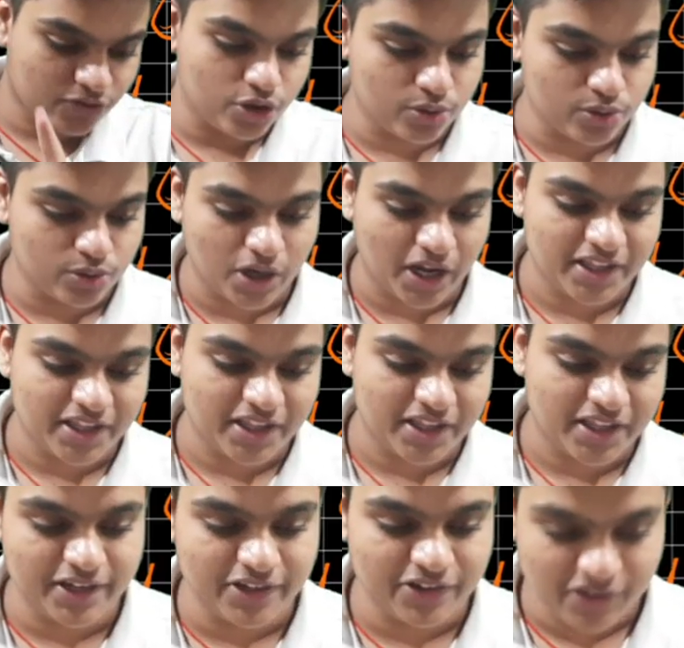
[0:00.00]
told you to like the
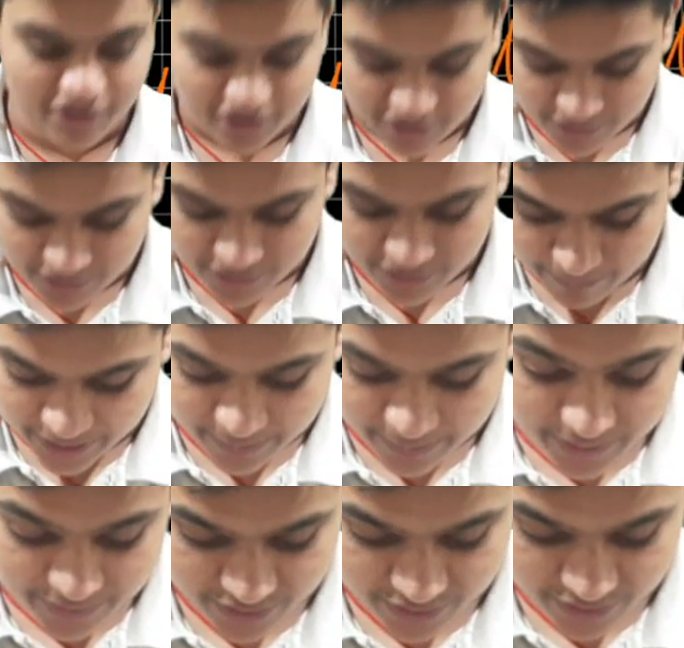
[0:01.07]
video in
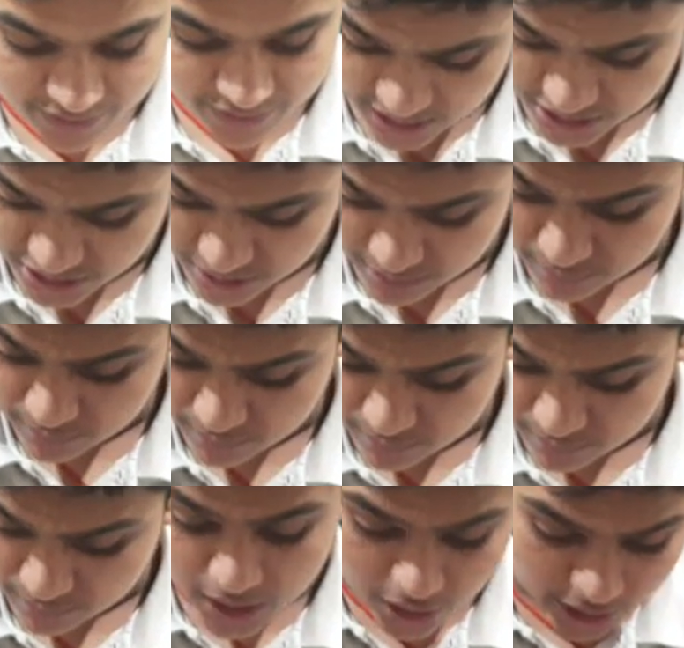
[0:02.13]
between the session.
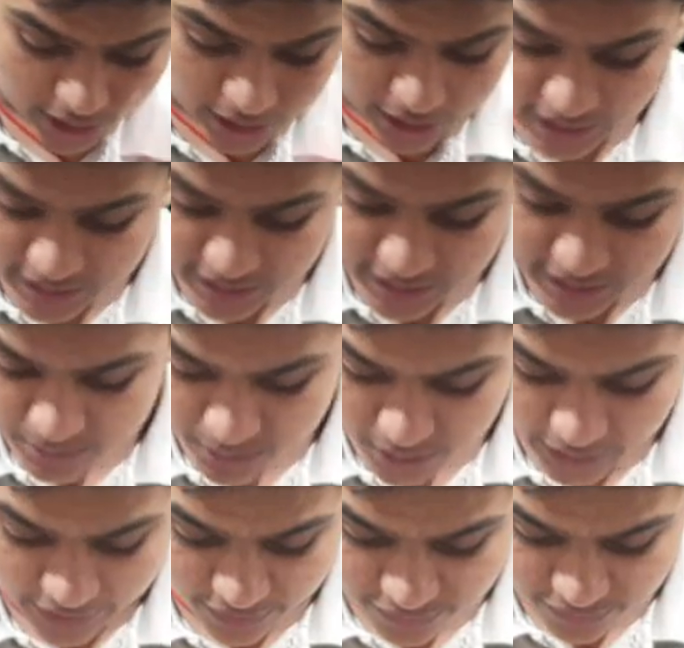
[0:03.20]
Okay, let's
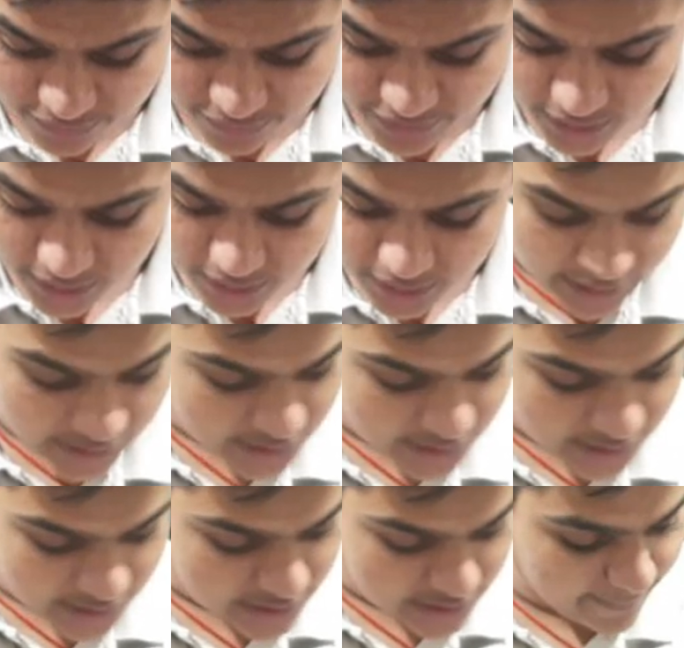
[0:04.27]
leave that. Let
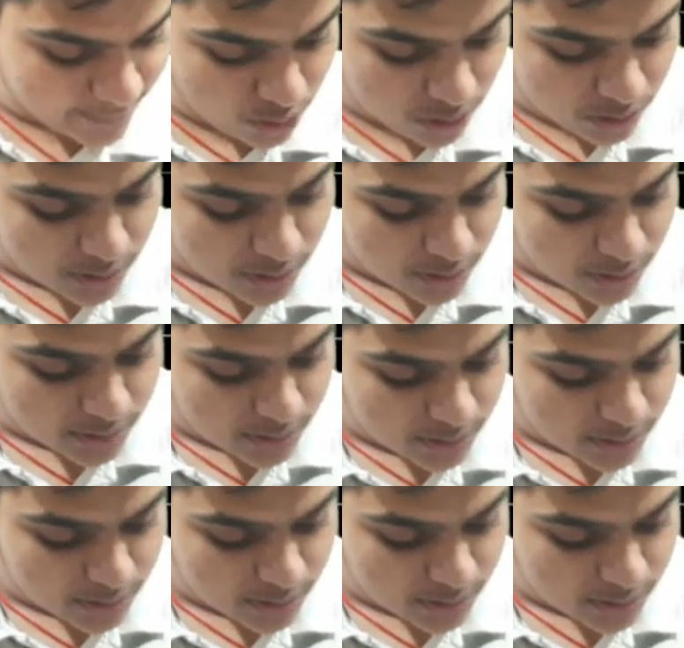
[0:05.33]
us come to